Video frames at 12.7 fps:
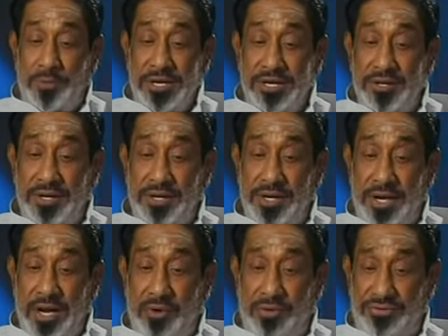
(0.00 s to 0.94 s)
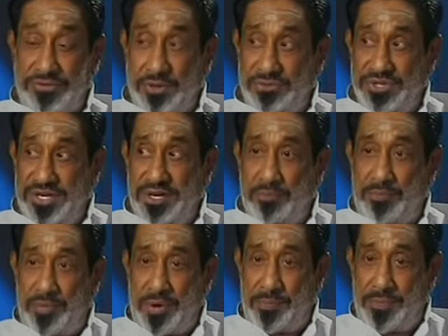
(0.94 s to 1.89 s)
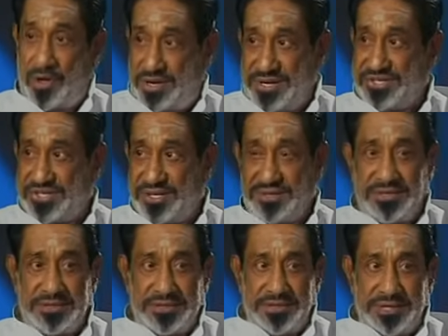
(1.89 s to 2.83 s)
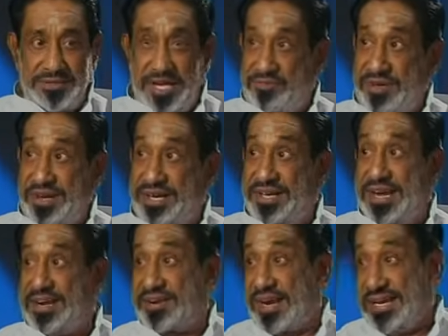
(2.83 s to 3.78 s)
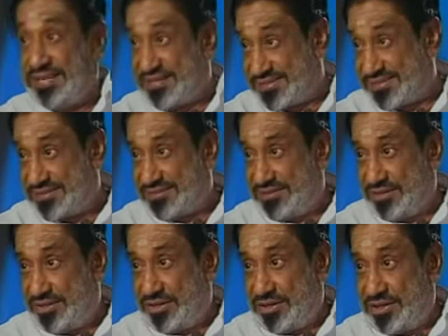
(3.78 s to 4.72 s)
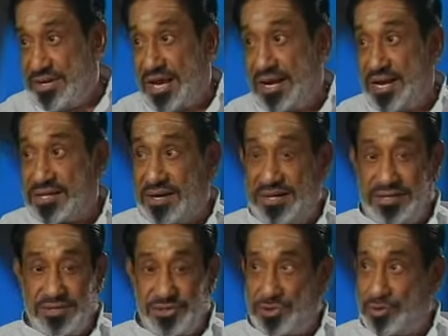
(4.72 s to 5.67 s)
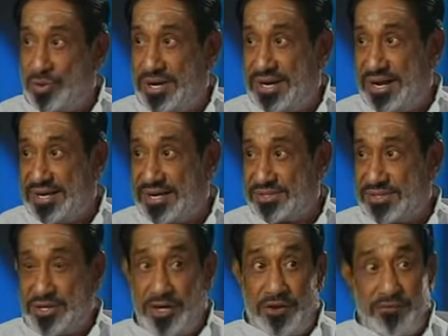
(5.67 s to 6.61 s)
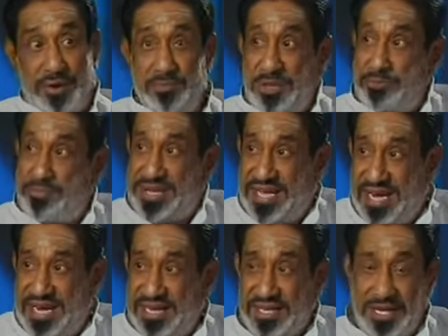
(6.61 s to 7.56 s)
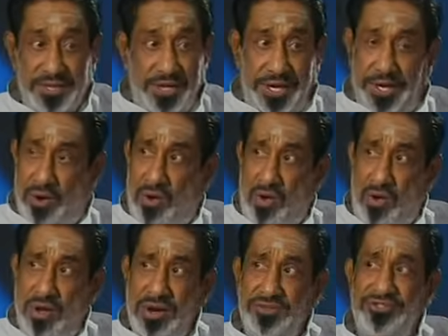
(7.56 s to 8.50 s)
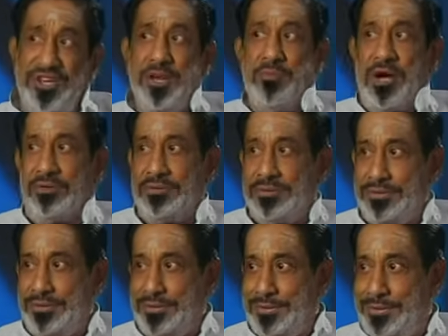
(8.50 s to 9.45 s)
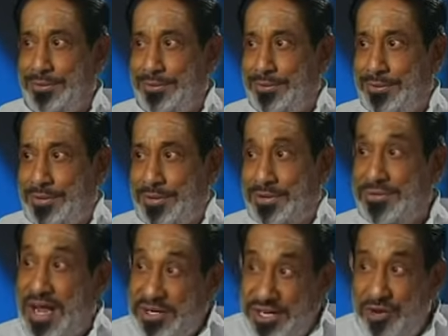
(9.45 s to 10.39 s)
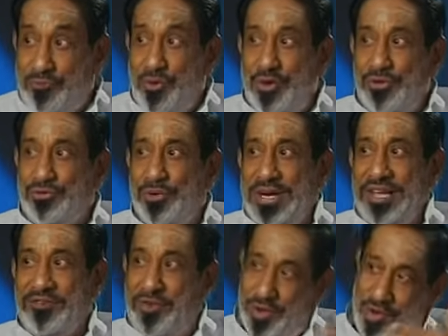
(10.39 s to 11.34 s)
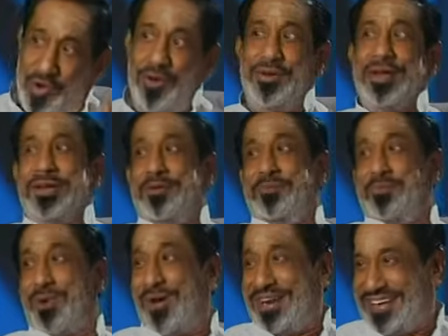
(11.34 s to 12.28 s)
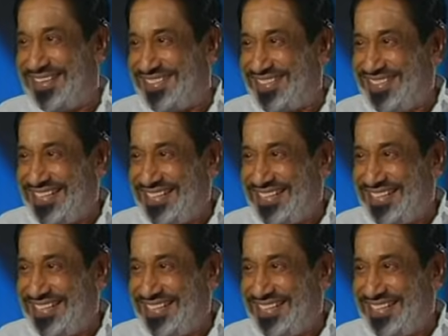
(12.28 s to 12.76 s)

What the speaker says: In our South Indian politician, they are very great writers, dialogue writers, story writers. From the beginning, they are all in cinema. That influence only, we are all in politics.